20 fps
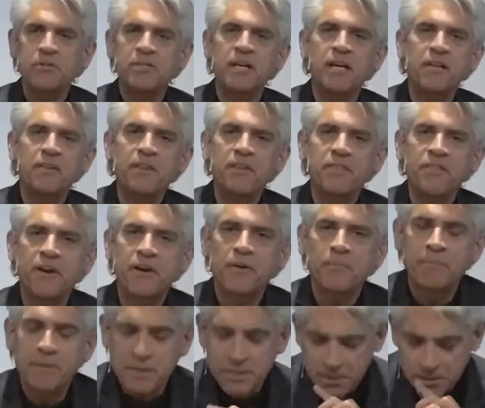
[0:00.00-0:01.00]
and you tell the
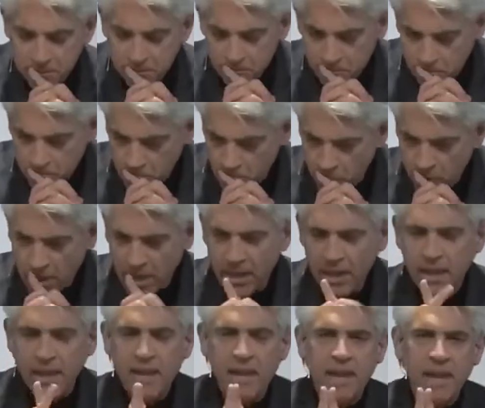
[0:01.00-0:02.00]
therapist,
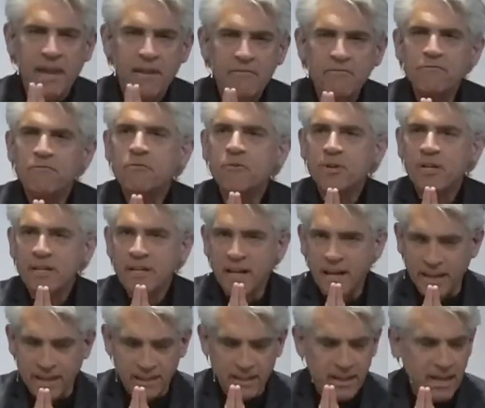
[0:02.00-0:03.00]

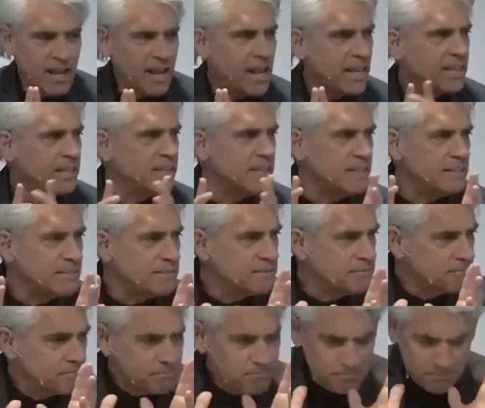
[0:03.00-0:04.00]
every night I
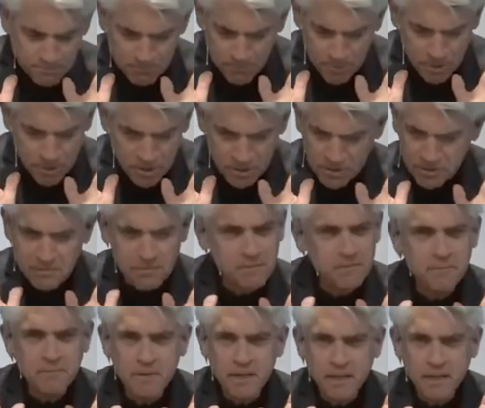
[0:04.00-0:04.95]
can just